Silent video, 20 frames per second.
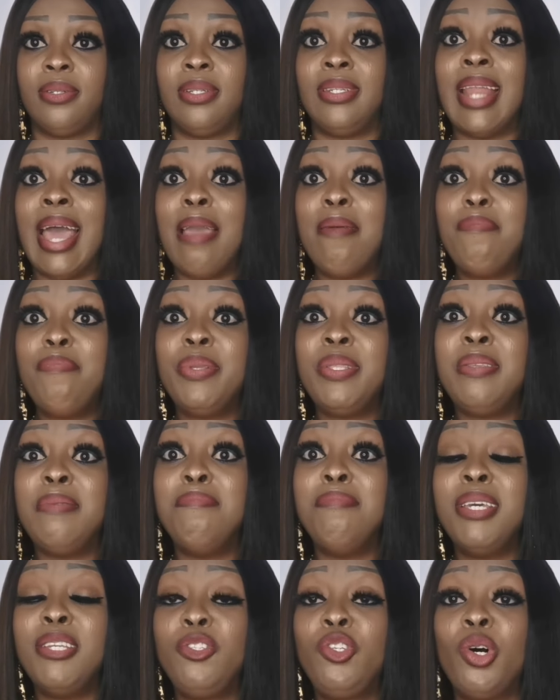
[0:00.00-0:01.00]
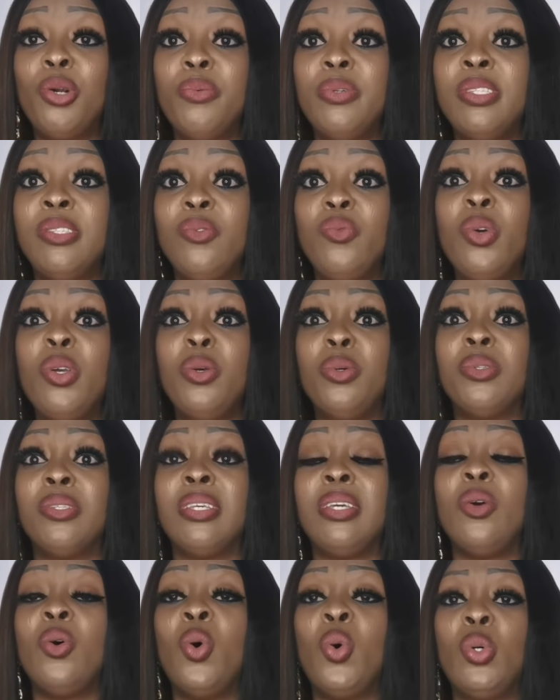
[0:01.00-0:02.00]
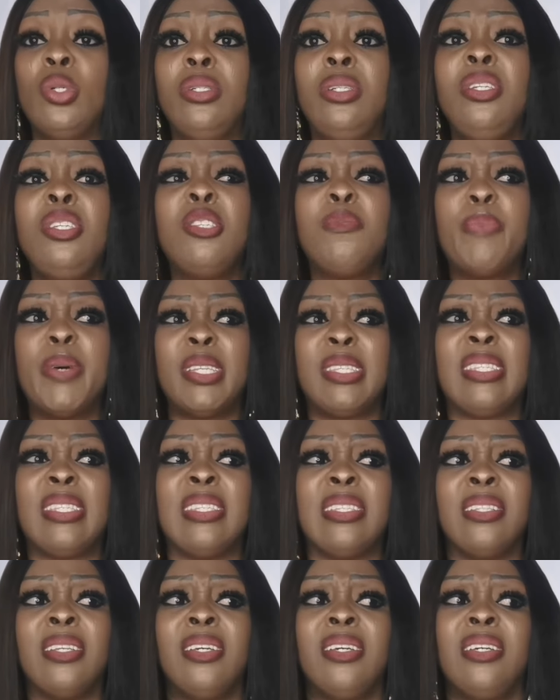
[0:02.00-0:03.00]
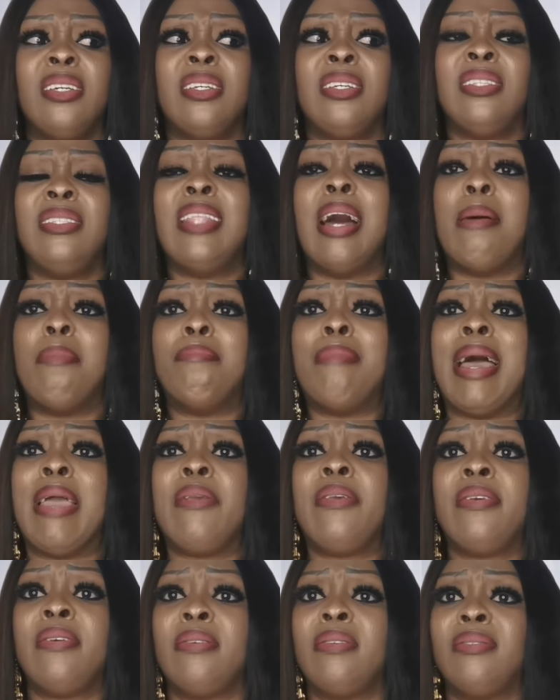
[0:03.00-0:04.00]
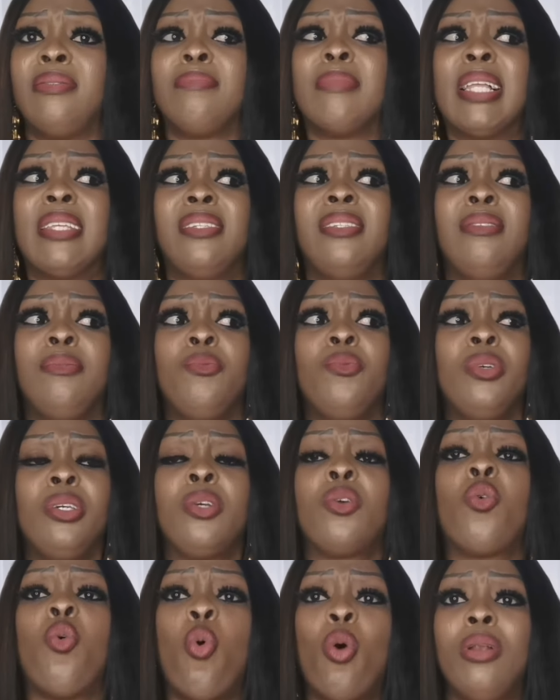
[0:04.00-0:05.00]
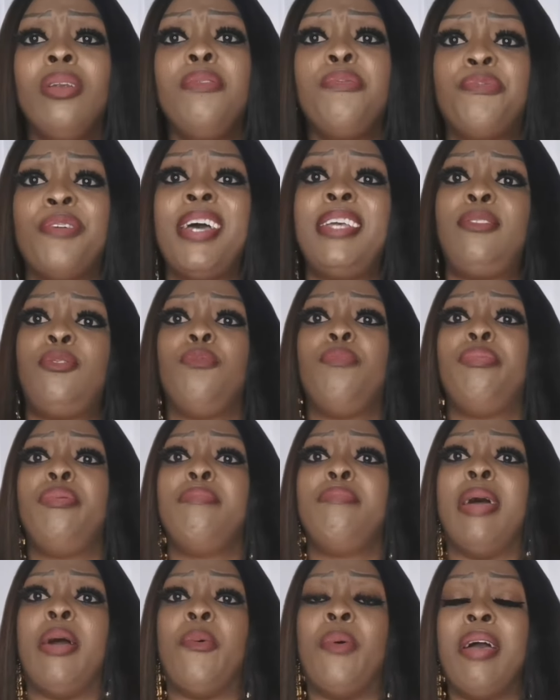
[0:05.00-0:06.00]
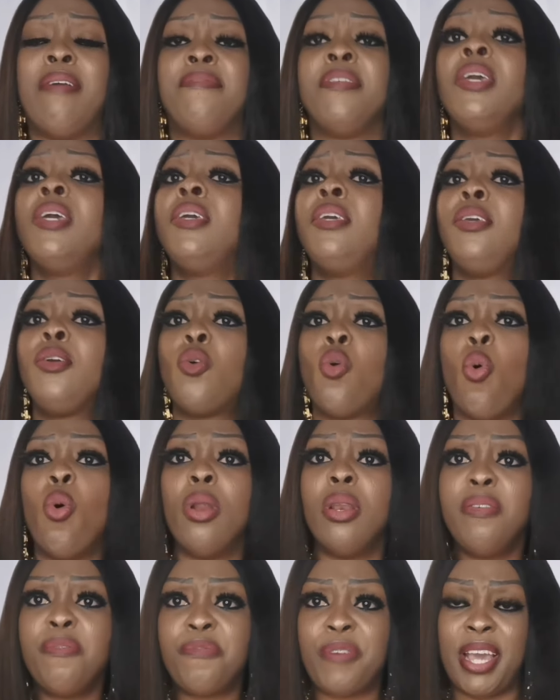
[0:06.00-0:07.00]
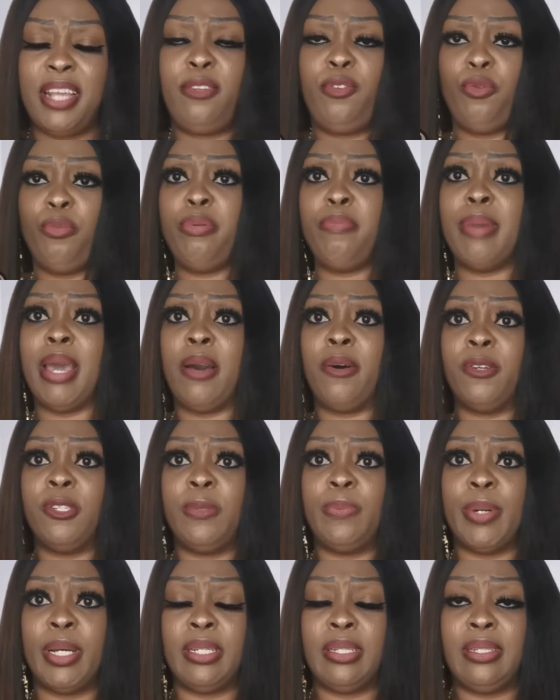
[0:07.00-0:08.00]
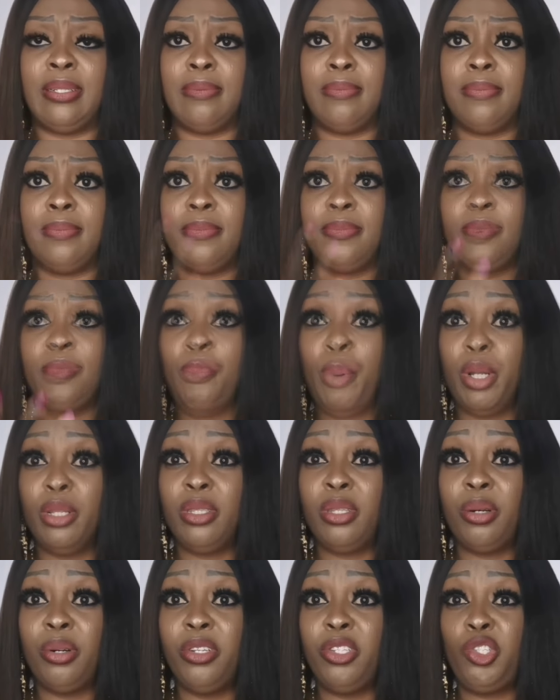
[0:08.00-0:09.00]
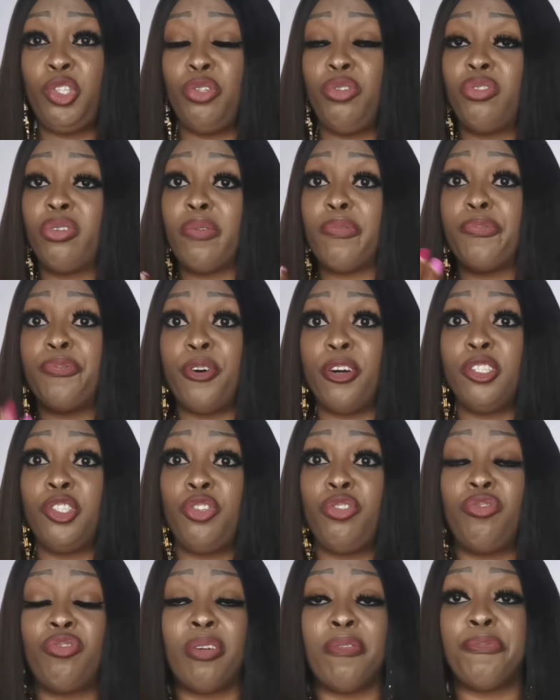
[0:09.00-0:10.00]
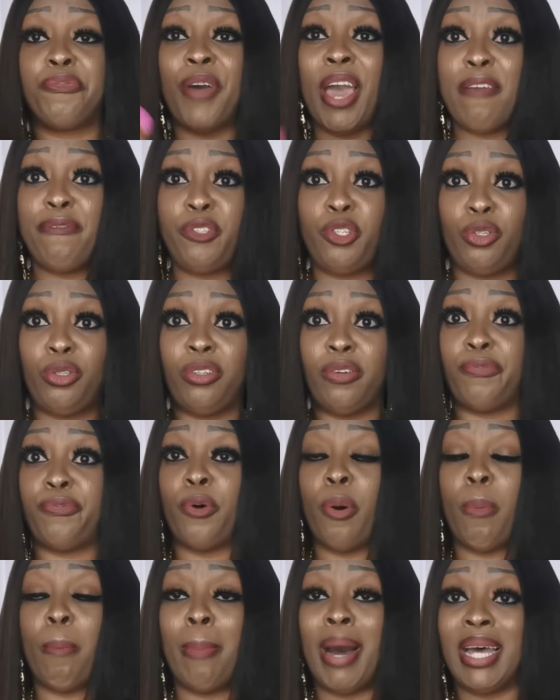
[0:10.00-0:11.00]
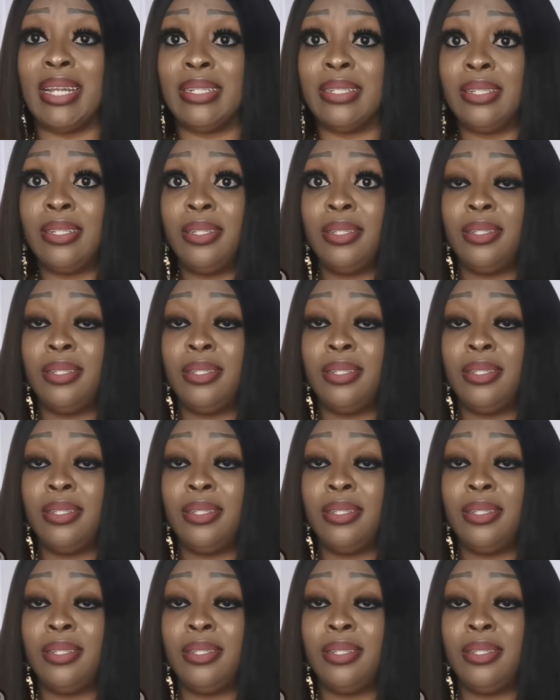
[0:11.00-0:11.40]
Now be the major reason where you say, oh, this person, now my, he qualified to be my wife, he qualified to be my husband. If you born 3 children, 4 children, 5 children for man,